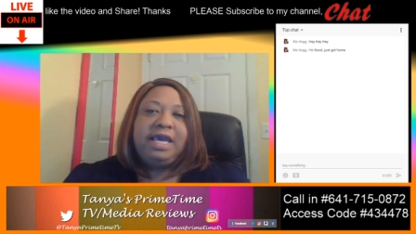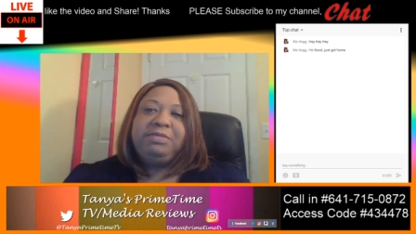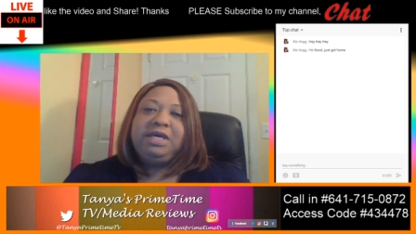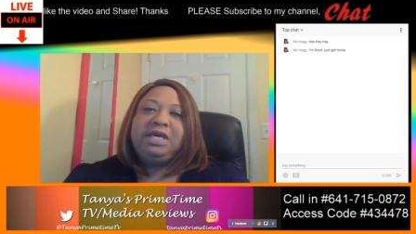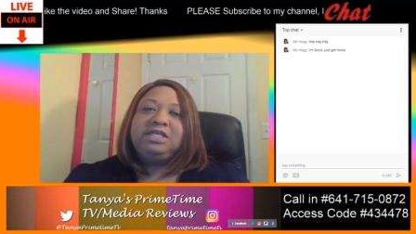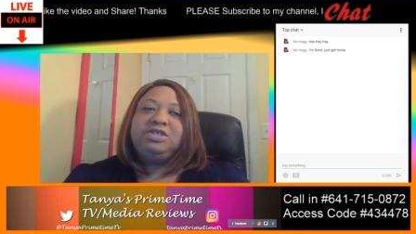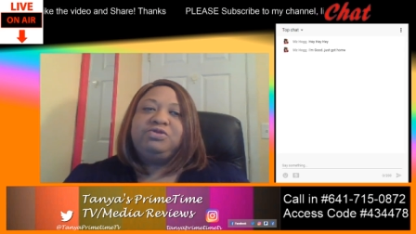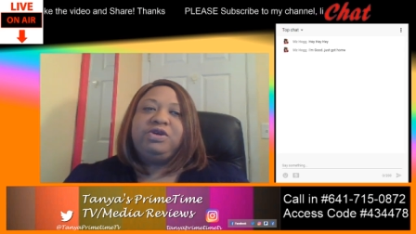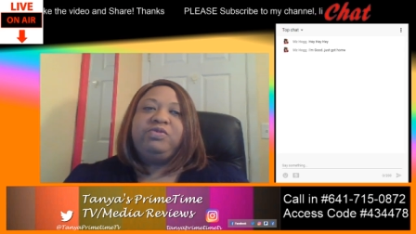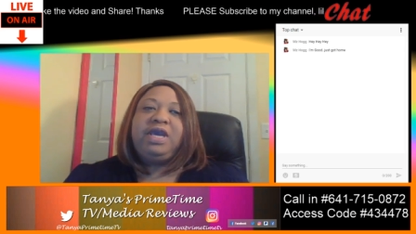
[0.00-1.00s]
because the
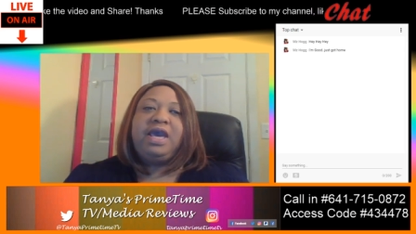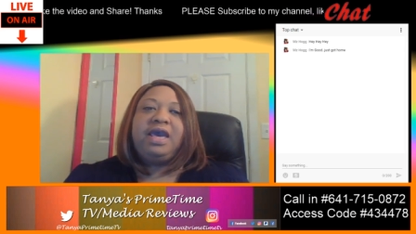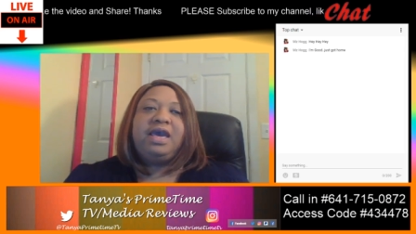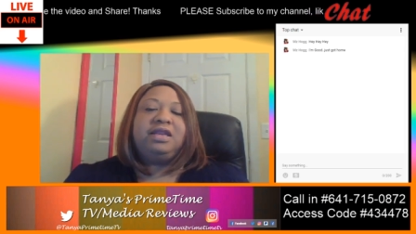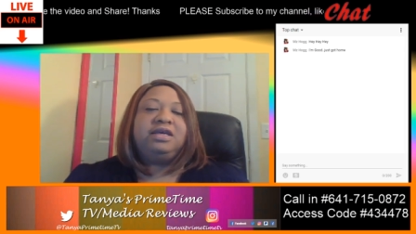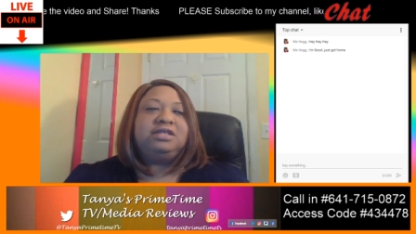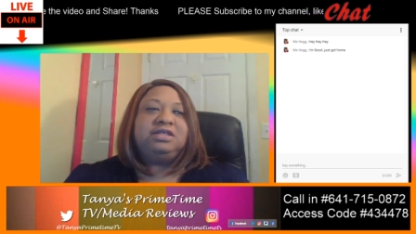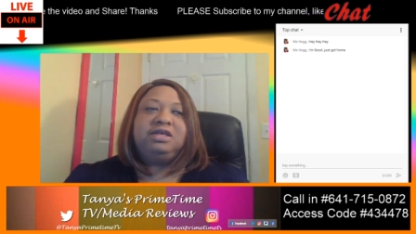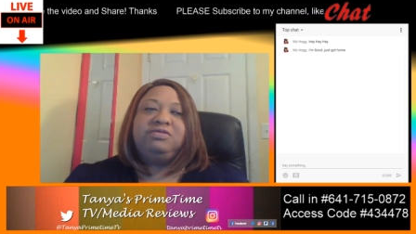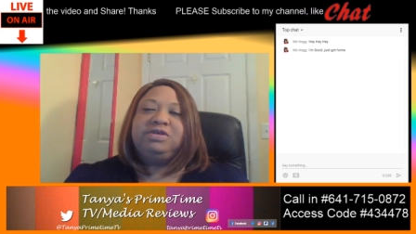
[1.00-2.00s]
tree we had
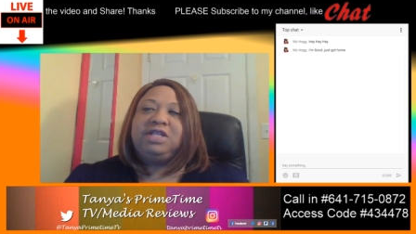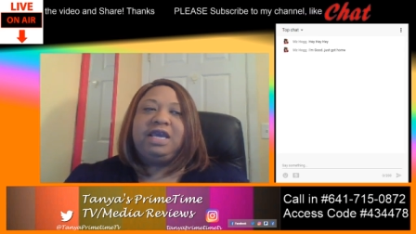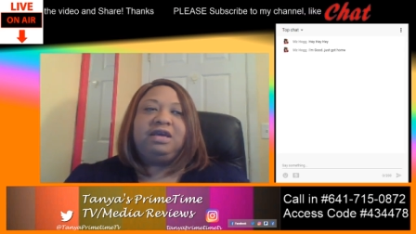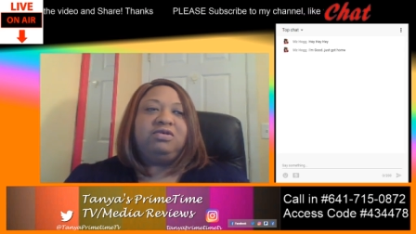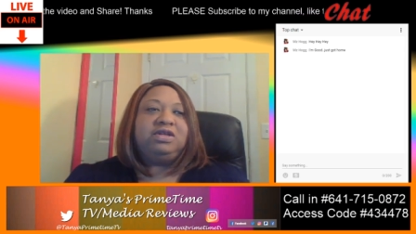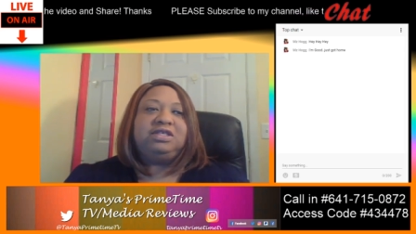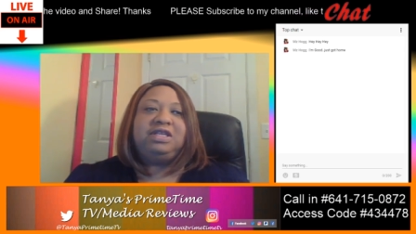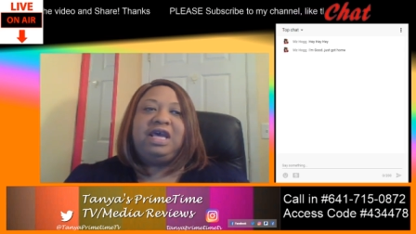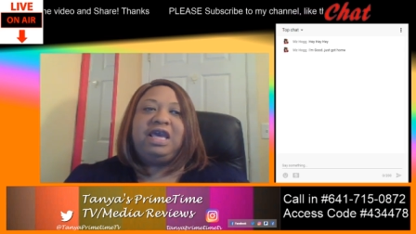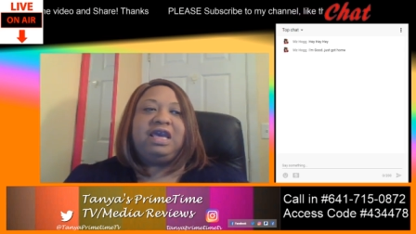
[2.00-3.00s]
is it was like on its
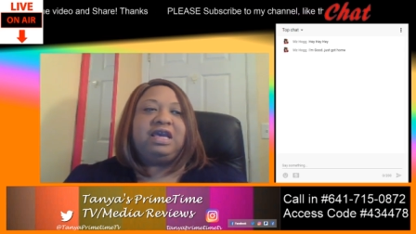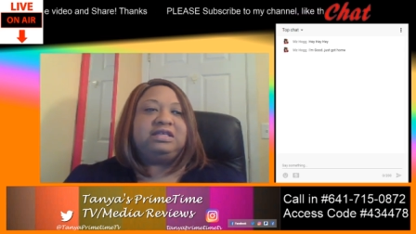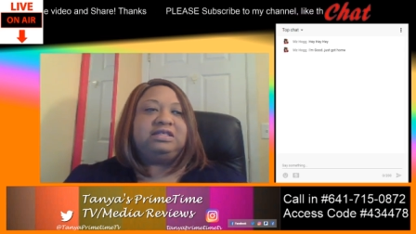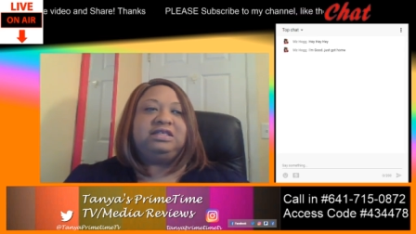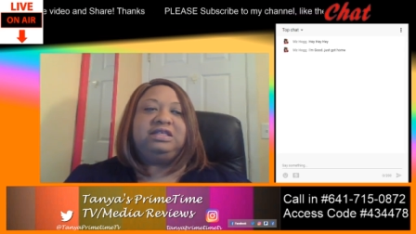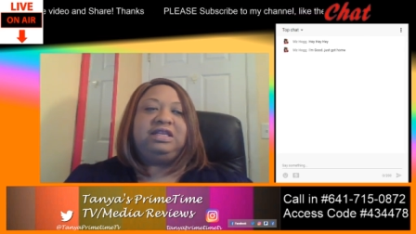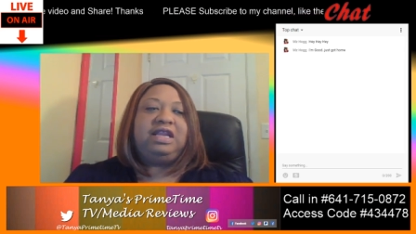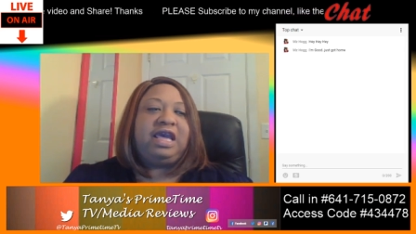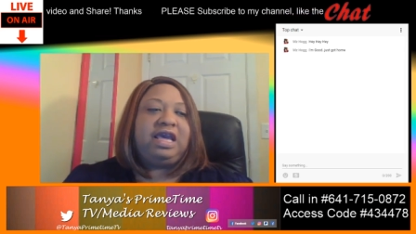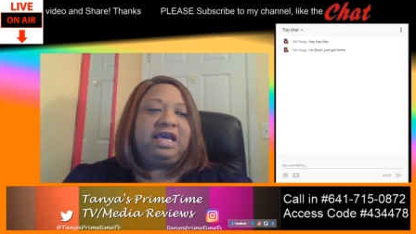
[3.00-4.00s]
last,
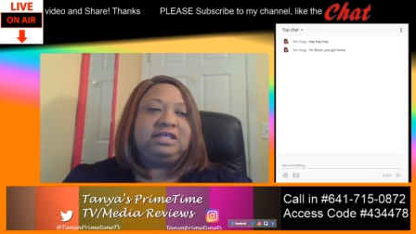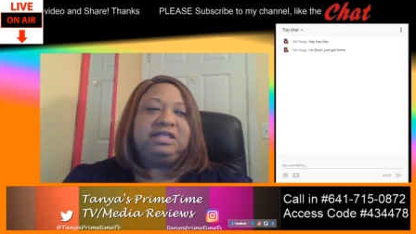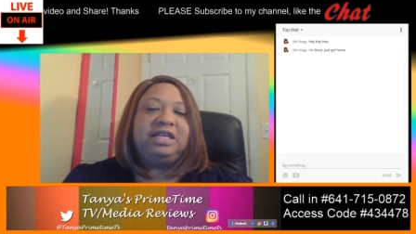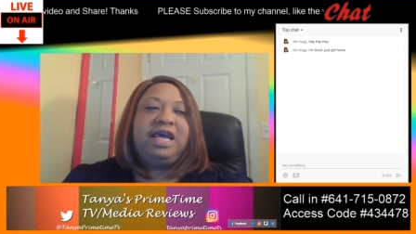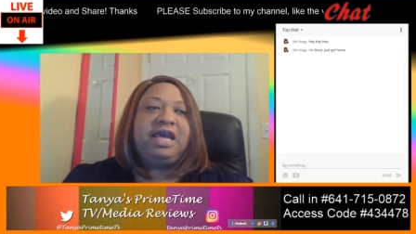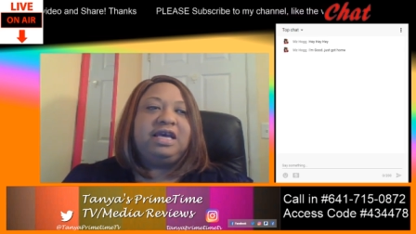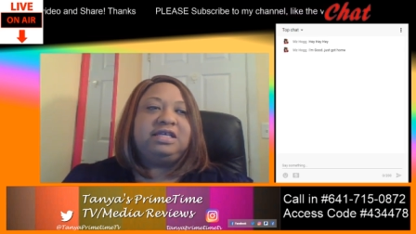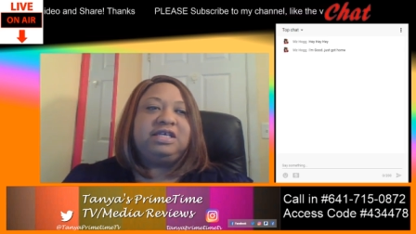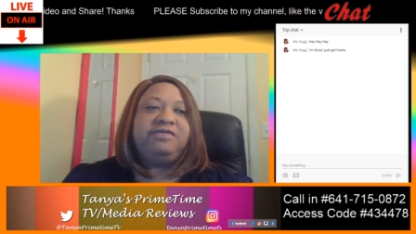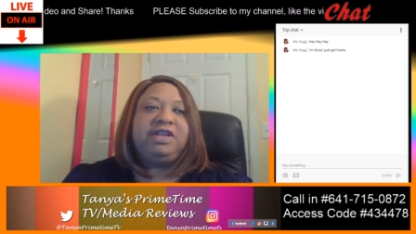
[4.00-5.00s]
last,
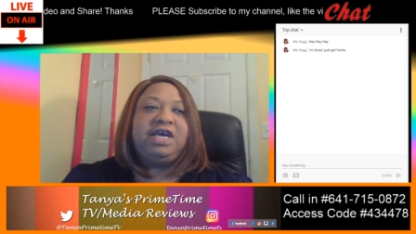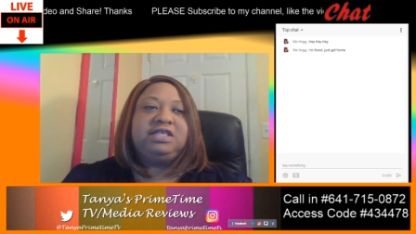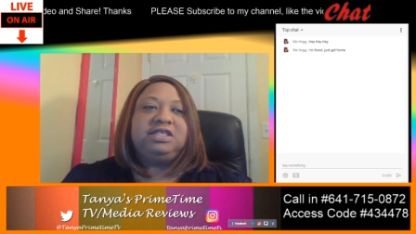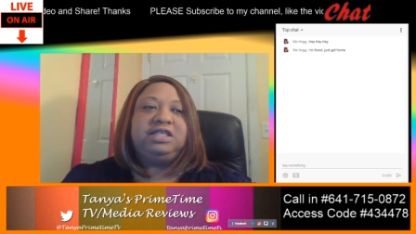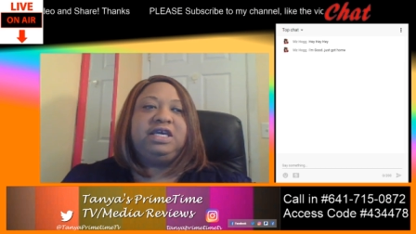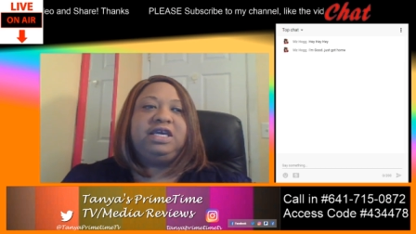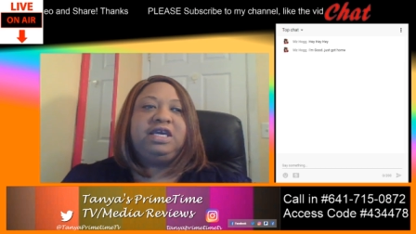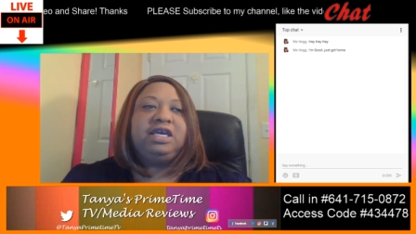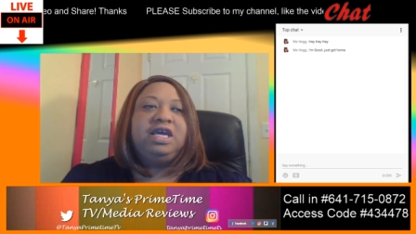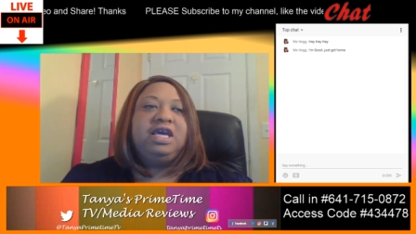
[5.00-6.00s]
last everlasting
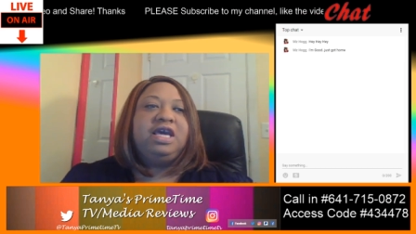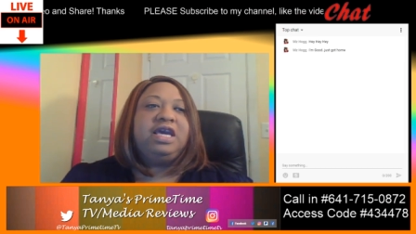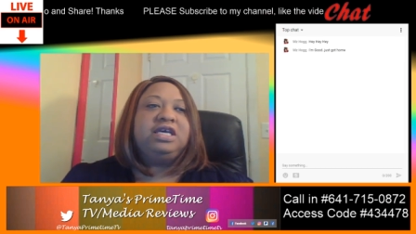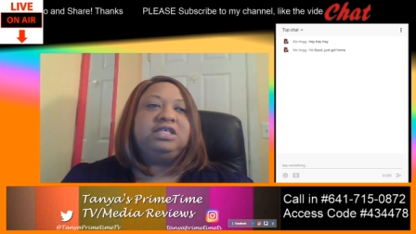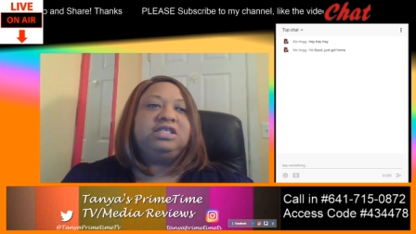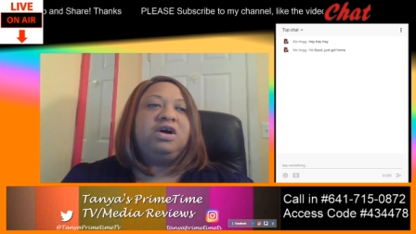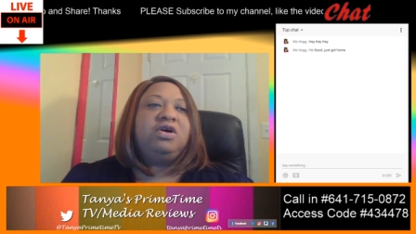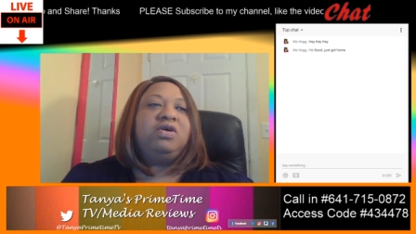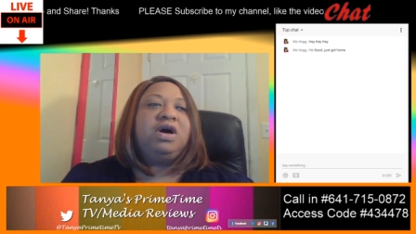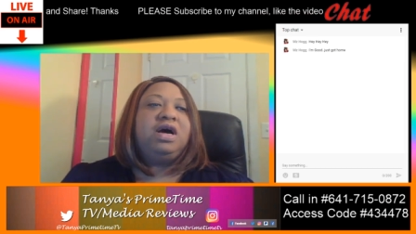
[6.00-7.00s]
leg. And
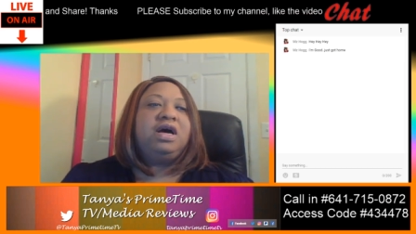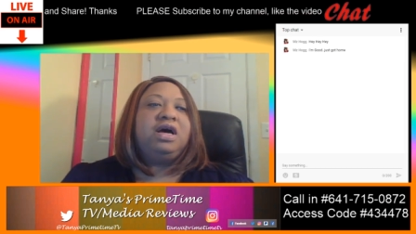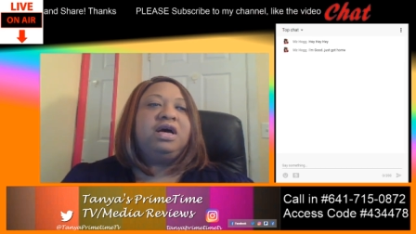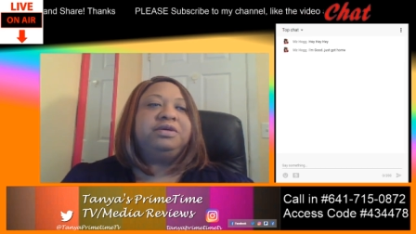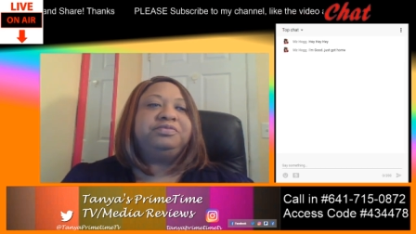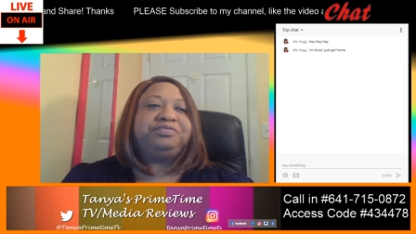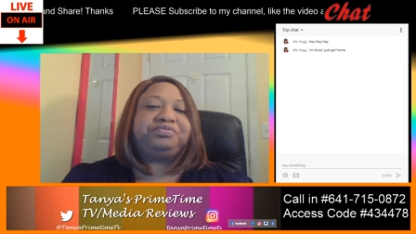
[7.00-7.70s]
so uh,